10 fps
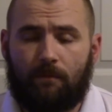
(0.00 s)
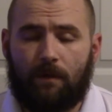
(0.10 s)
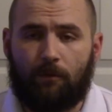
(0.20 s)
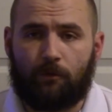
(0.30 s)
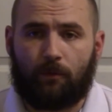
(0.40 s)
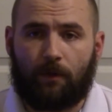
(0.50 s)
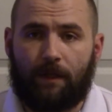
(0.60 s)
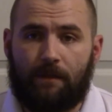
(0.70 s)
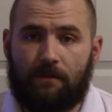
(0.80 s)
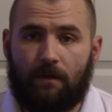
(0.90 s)
it was
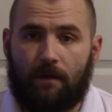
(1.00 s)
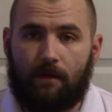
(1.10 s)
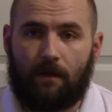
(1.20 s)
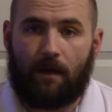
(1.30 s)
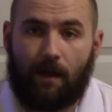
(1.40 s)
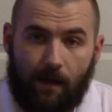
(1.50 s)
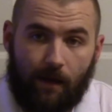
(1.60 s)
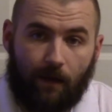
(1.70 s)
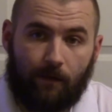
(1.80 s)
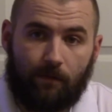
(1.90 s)
released,
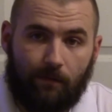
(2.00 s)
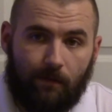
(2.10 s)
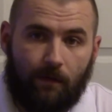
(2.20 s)
and